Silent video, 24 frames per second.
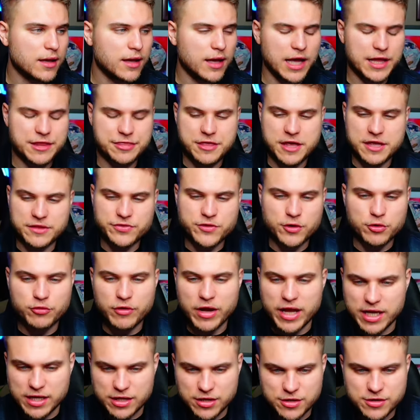I think the
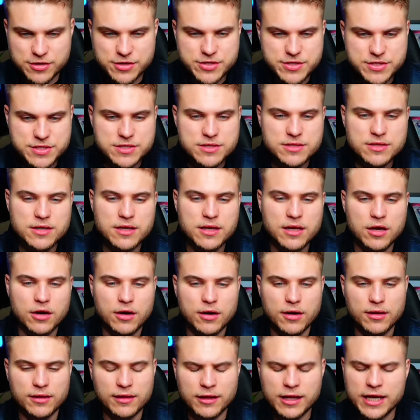Raiders,
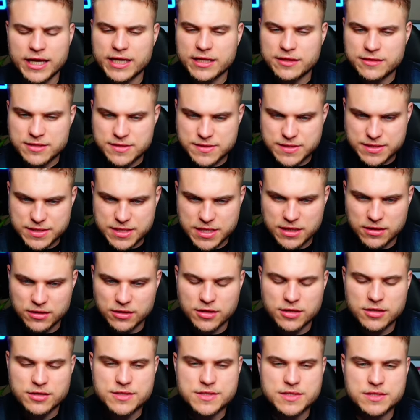like the
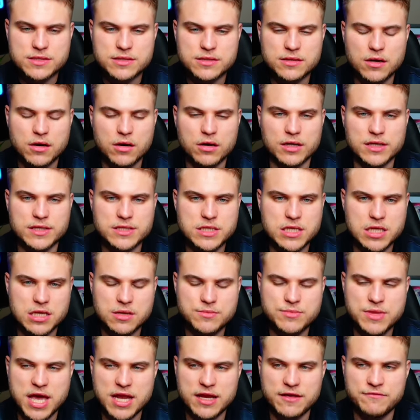Steelers, are a
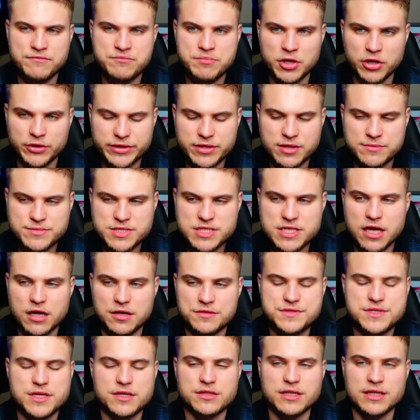team that have built
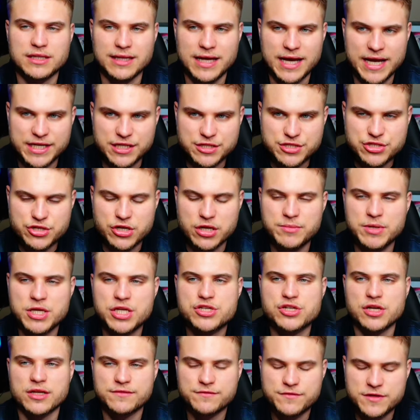themselves on the line of
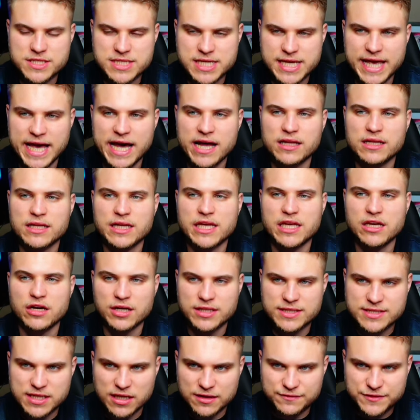scrimmage, on physicality,
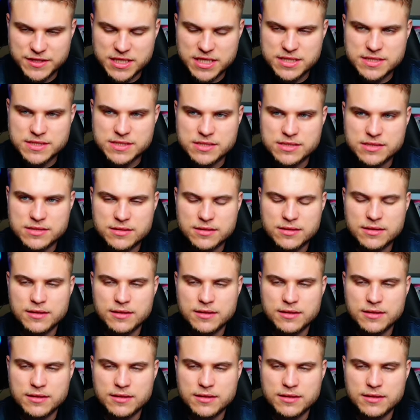on toughness.